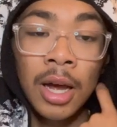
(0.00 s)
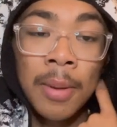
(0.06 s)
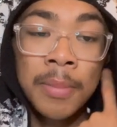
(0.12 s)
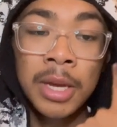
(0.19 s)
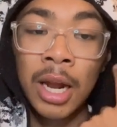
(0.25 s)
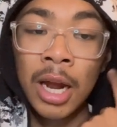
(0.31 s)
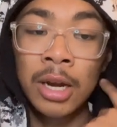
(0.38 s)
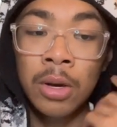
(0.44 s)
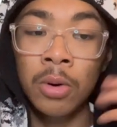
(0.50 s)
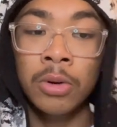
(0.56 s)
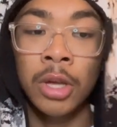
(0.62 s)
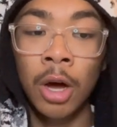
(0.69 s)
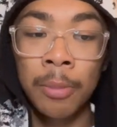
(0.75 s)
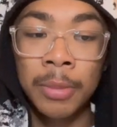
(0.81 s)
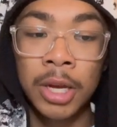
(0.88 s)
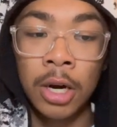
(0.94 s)
I mean, I know
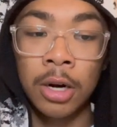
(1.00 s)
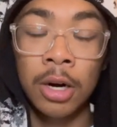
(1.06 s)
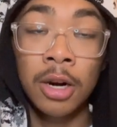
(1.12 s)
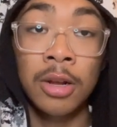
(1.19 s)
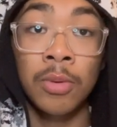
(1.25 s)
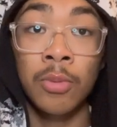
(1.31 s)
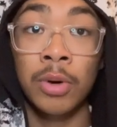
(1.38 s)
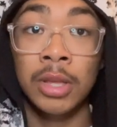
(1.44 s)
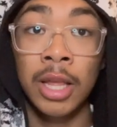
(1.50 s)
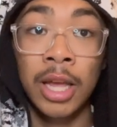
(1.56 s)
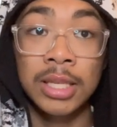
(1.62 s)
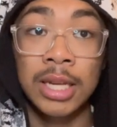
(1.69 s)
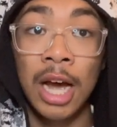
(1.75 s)
y'all be hurting when that